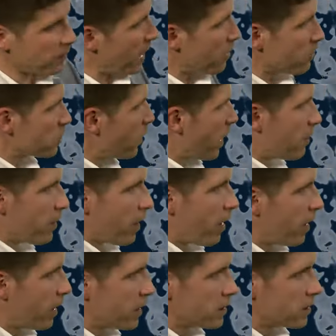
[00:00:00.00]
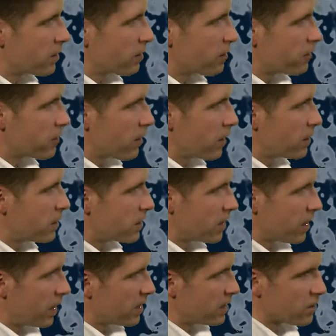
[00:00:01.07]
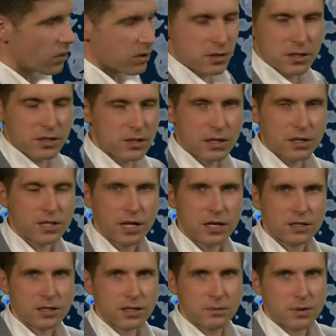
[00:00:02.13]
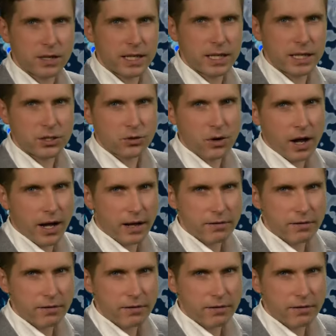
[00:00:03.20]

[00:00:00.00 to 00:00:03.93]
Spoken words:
Elsewhere behind the front, it's not turned completely dry.